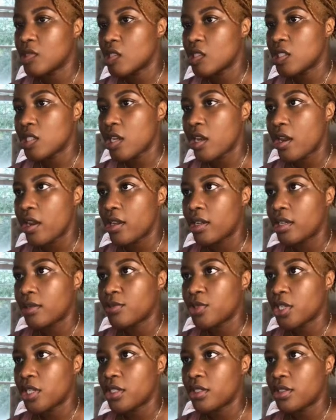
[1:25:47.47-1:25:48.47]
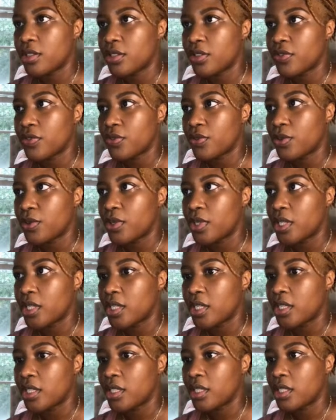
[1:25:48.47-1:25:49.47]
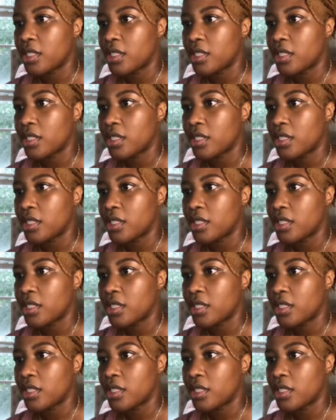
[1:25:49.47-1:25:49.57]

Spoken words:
Sorry, I'm trying to look for,